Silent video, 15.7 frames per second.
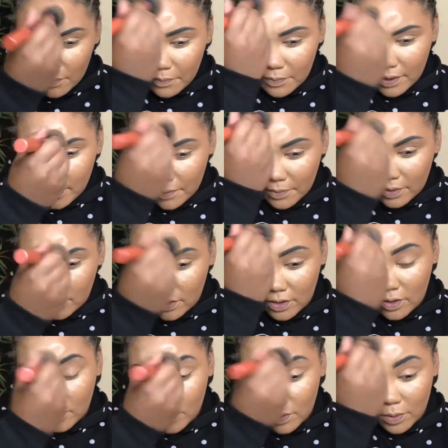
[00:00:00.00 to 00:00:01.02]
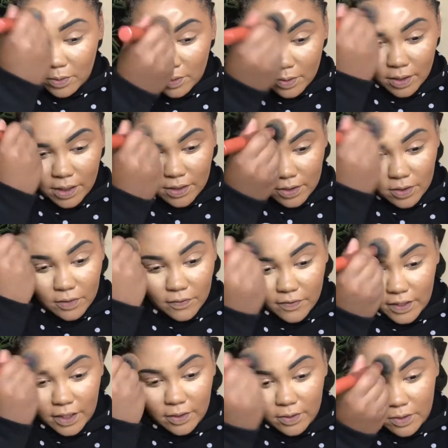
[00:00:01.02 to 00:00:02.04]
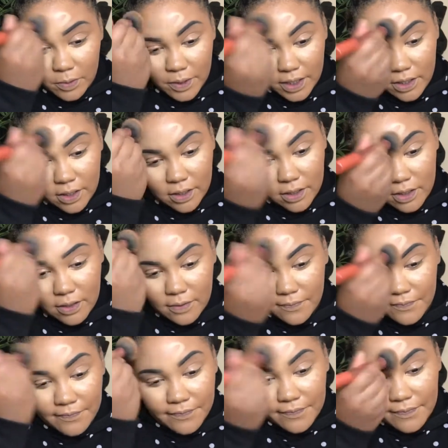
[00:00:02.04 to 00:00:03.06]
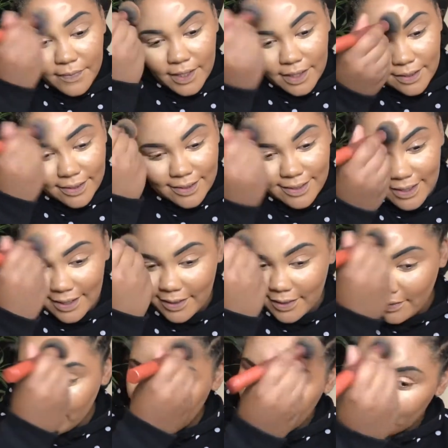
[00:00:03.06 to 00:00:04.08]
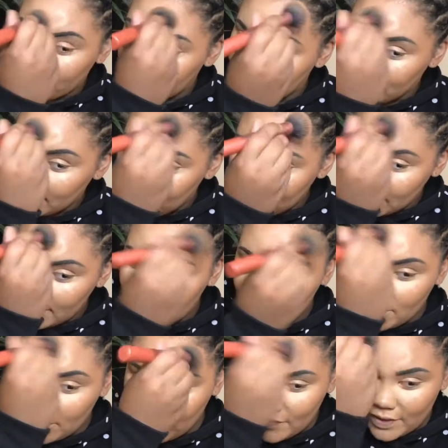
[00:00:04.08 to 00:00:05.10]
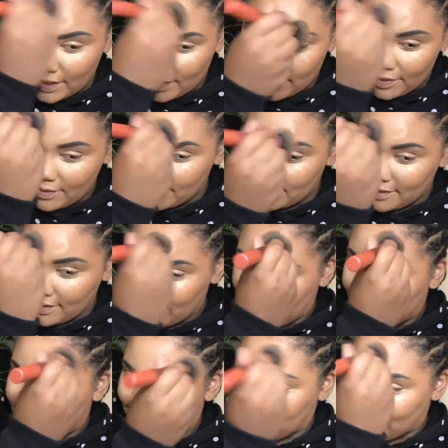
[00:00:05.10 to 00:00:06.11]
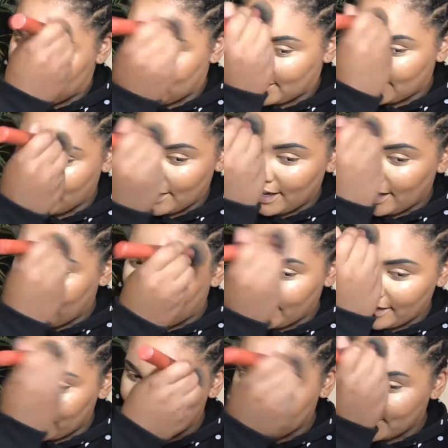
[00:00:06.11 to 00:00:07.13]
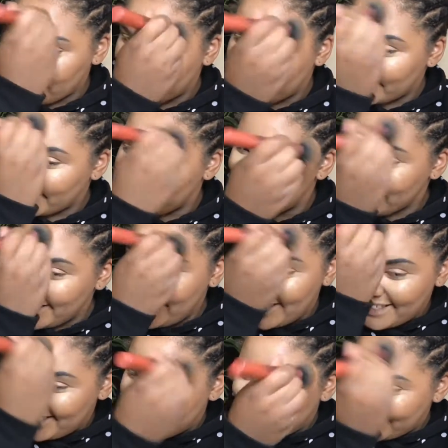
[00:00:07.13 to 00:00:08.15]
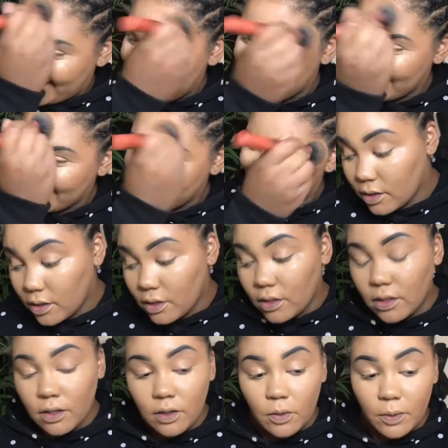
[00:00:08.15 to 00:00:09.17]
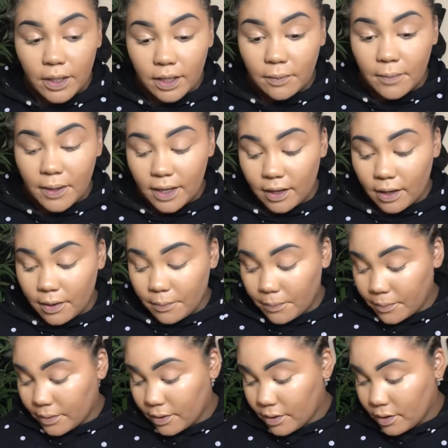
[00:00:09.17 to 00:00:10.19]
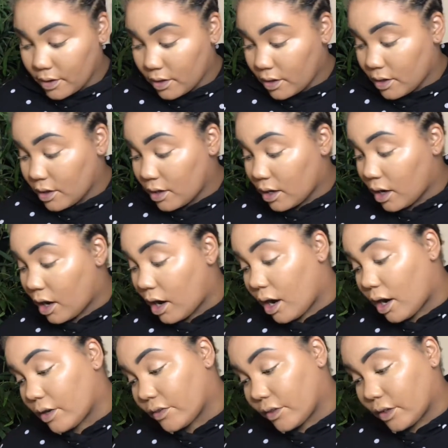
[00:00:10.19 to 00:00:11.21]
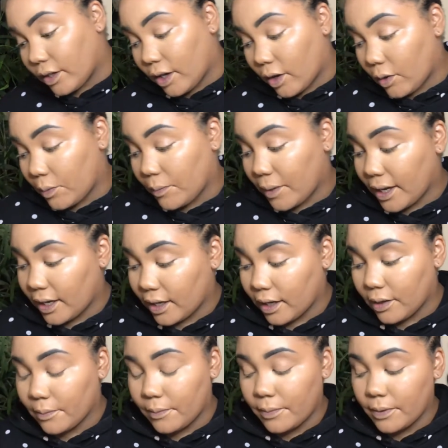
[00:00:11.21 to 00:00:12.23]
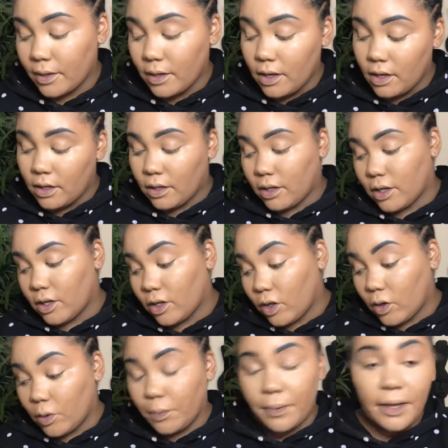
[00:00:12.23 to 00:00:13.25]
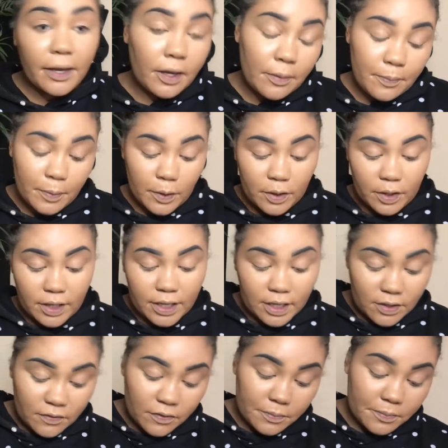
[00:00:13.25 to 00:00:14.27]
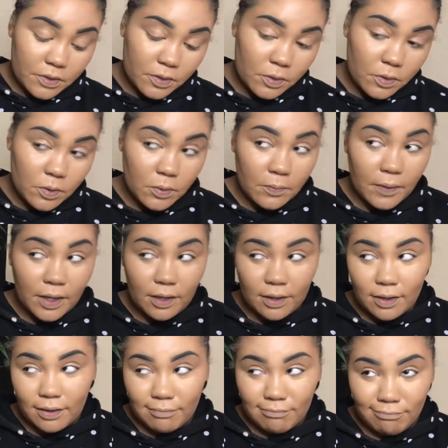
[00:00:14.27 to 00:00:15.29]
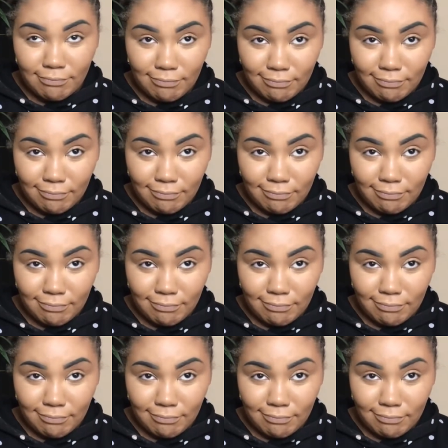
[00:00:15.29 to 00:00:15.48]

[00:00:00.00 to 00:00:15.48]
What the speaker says: be able to do 2 videos a week instead of 2 videos and then take a hiatus already. Quick makeup, on the go makeup, gonna go pick up your kids from school makeup.